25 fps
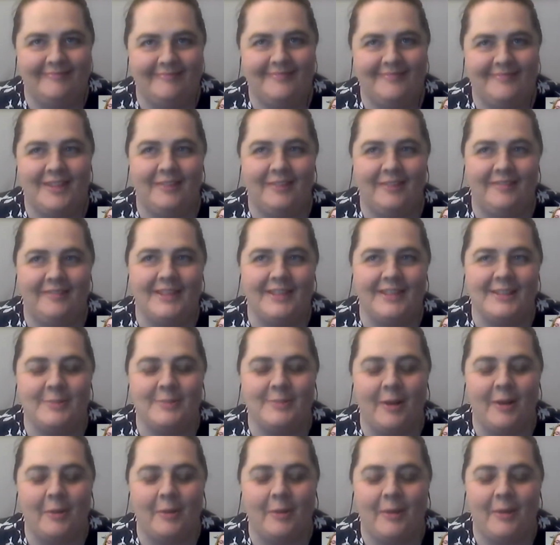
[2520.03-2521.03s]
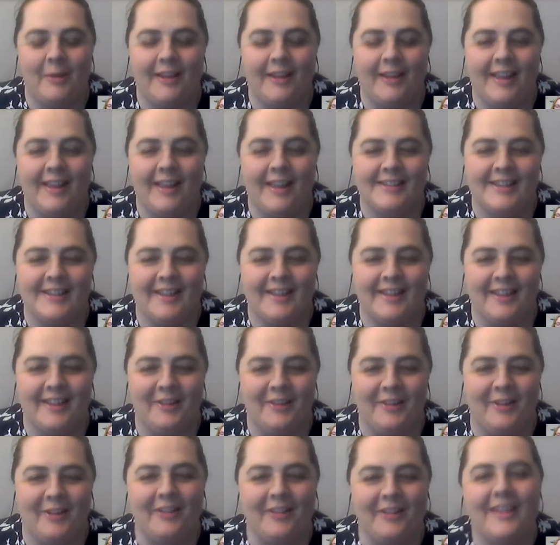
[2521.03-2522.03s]
So this is where our podcasts get kind of
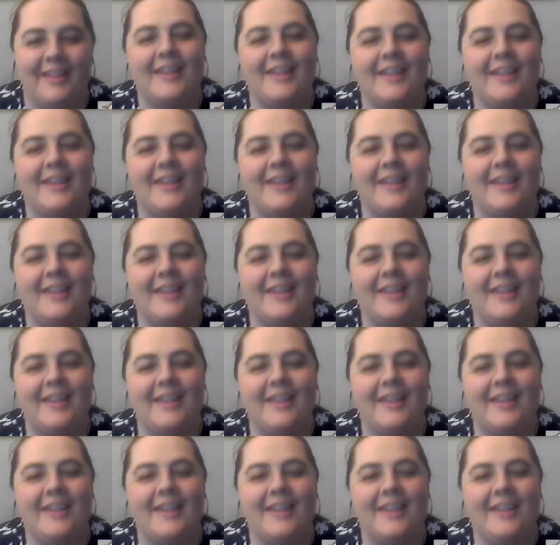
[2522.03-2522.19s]
long.